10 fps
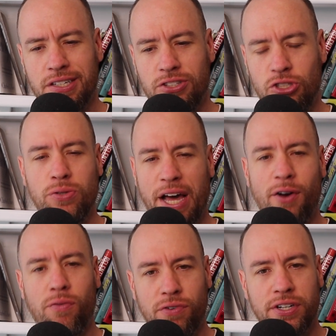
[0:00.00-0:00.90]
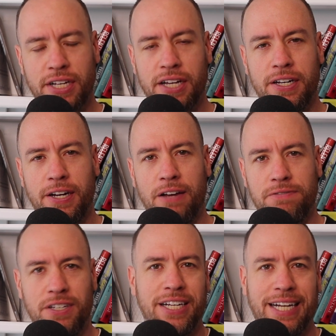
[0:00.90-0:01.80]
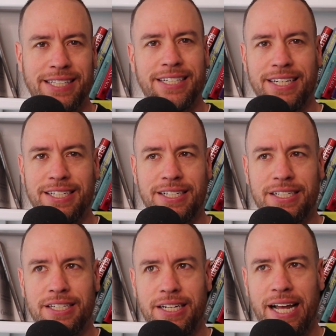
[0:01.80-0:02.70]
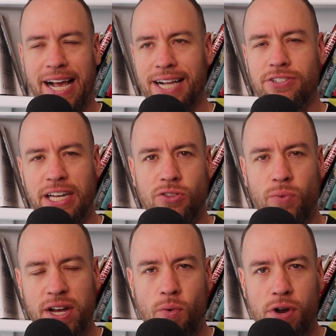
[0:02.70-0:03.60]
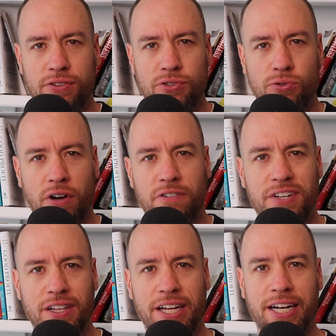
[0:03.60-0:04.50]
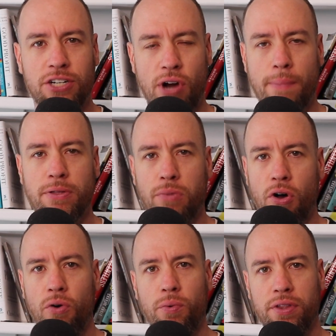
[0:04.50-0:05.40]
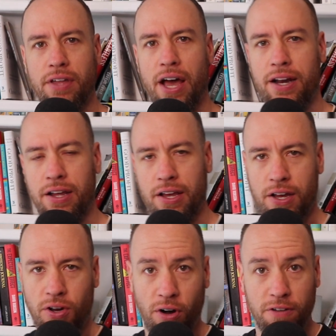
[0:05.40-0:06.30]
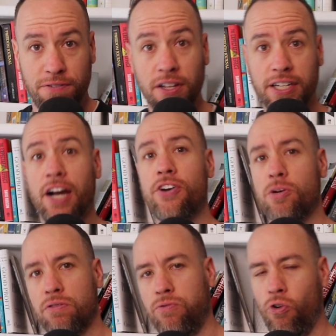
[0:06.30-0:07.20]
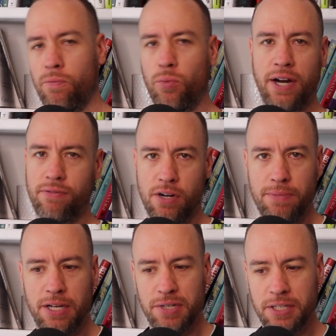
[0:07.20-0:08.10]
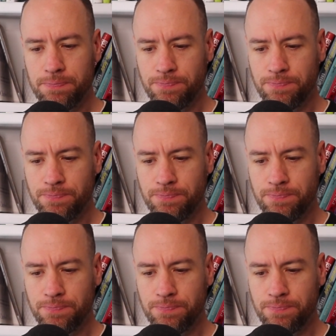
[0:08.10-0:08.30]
do that over again. I feel like I didn't answer that the way I wanted to, or I feel like I dropped the ball with that, or I feel like I underperformed, whatever it may be.